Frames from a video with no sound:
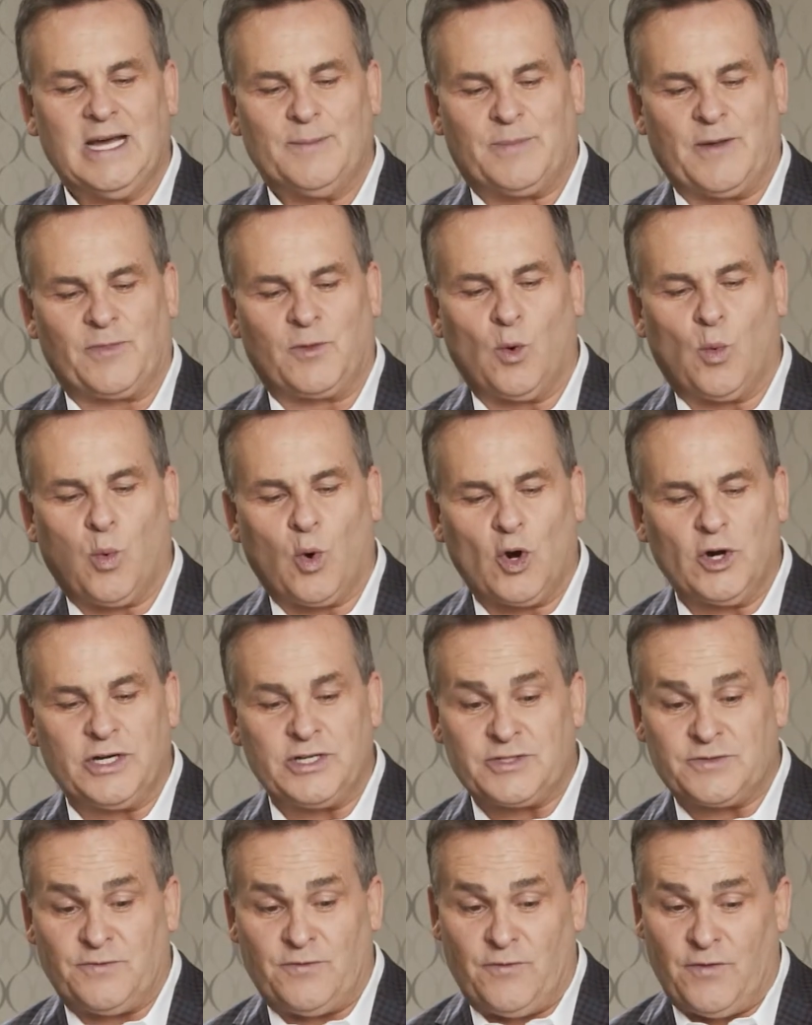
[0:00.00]
But the Word
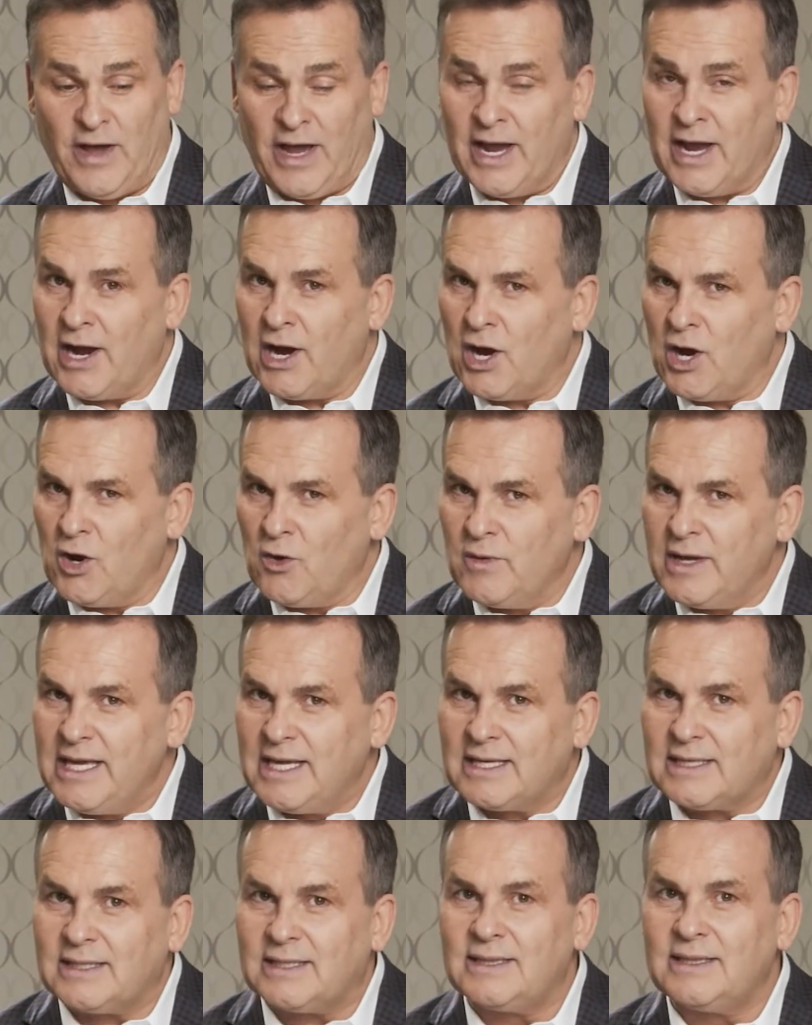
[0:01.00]
is
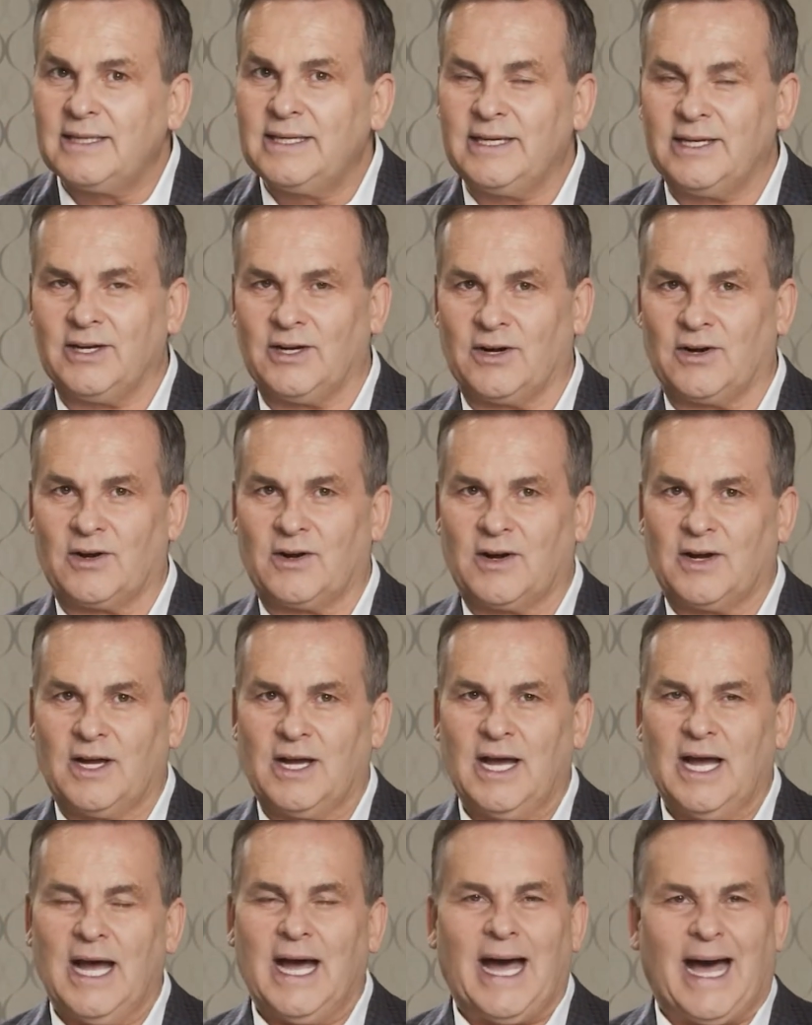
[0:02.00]
very clear
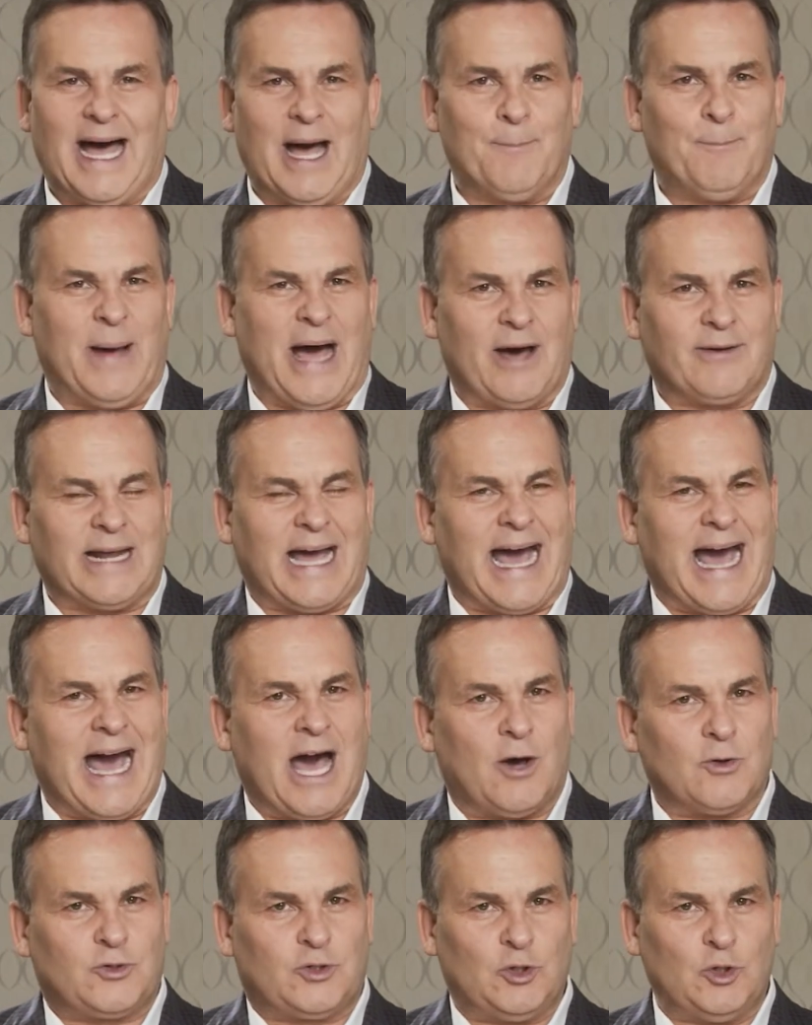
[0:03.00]
about
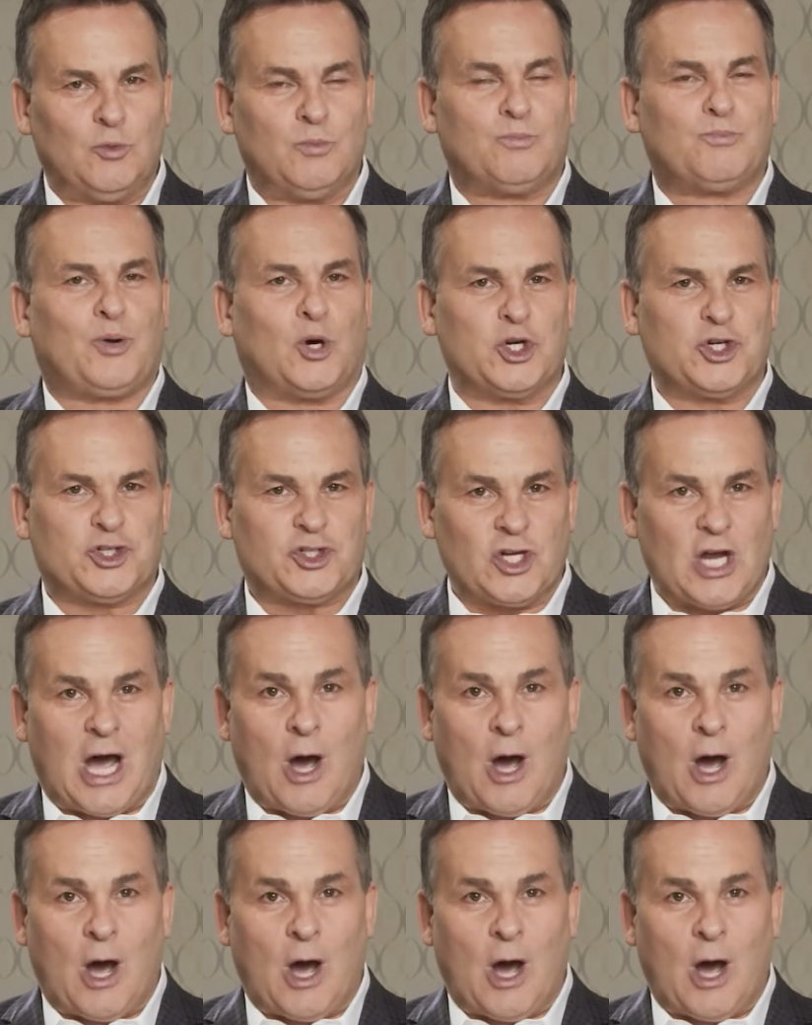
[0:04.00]
how to push